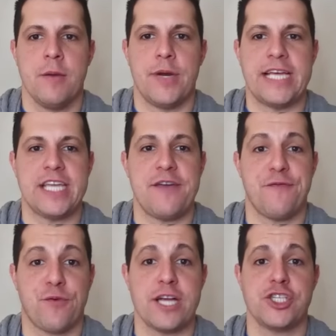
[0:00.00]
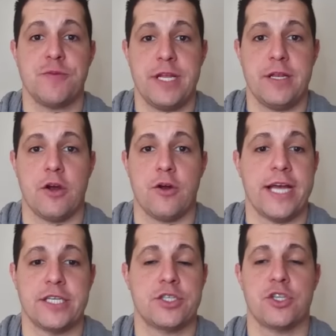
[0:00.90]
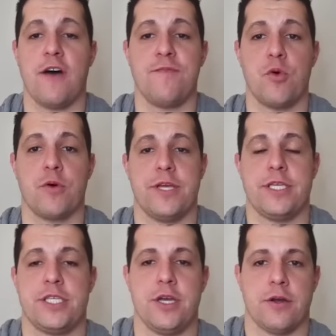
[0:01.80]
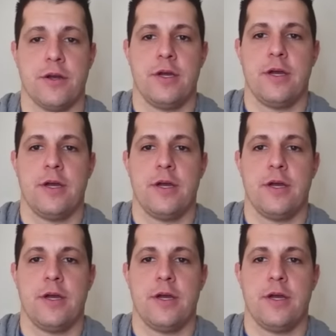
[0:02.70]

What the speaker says: But as a freshman or as a sophomore this year,